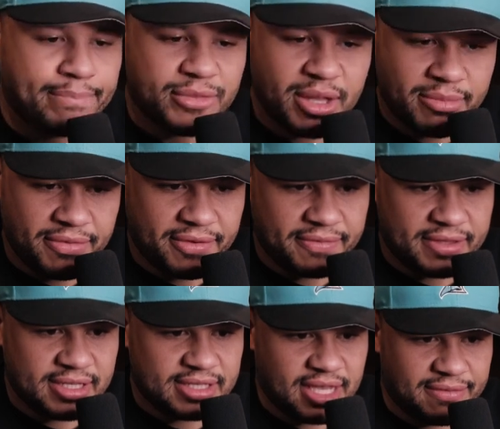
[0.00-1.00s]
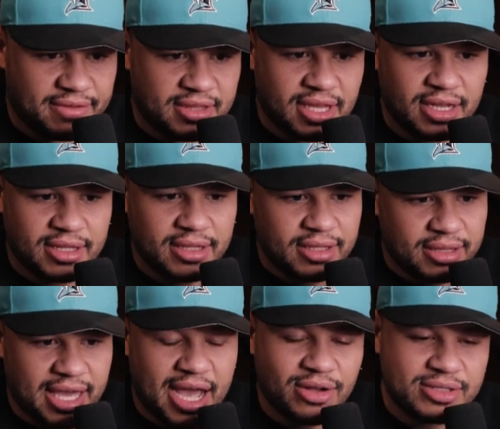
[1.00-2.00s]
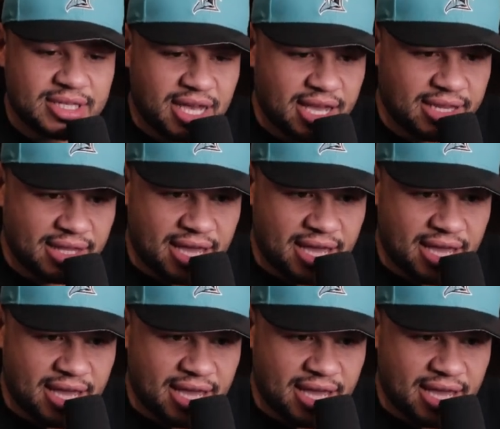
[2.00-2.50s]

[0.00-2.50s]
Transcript: number 57, the, the outside